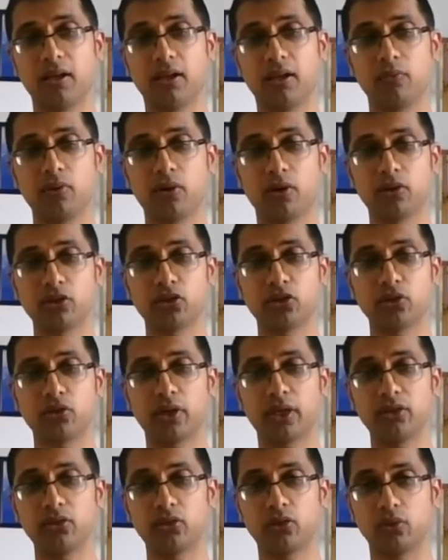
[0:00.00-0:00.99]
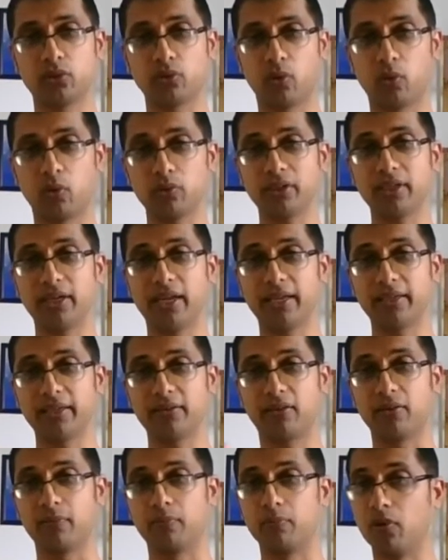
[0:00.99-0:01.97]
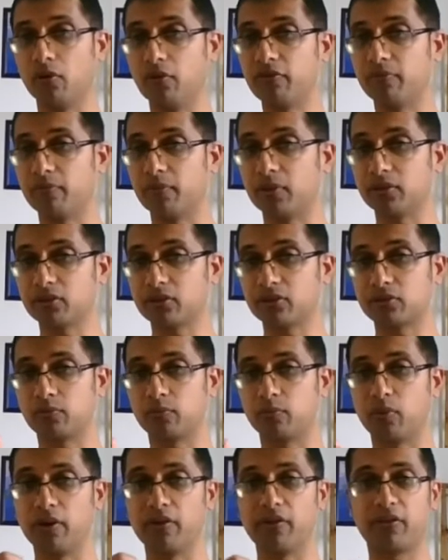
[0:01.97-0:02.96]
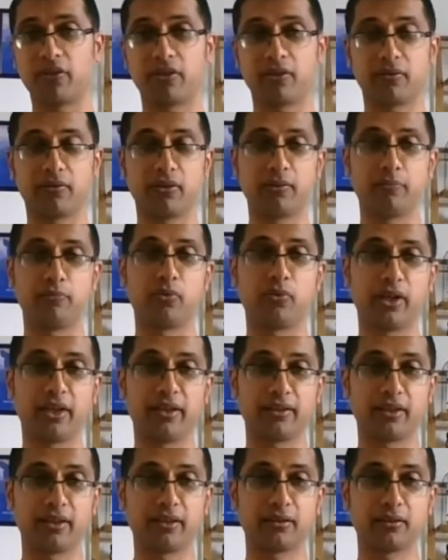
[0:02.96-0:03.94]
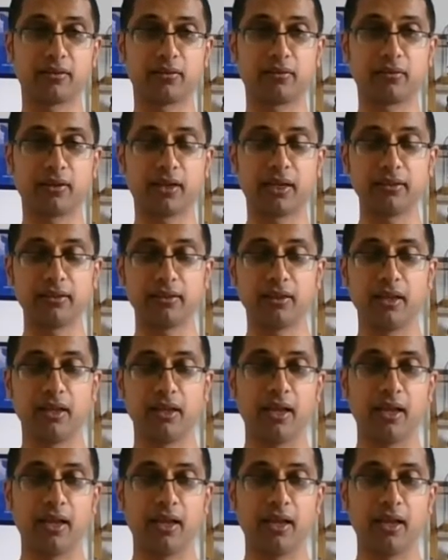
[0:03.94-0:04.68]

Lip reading: we're also going to coordinate the movements with the breathing, all right?